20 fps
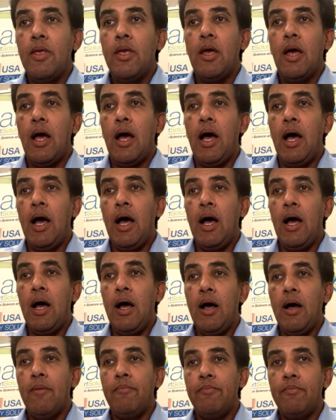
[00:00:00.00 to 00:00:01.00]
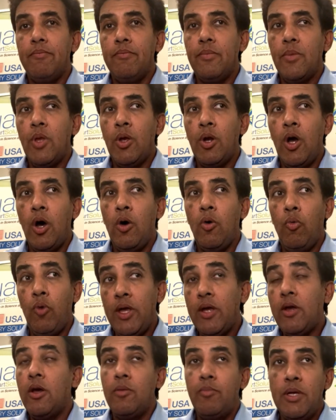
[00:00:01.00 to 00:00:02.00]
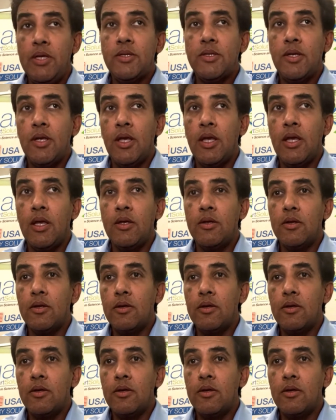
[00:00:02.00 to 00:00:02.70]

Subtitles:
we could be seeing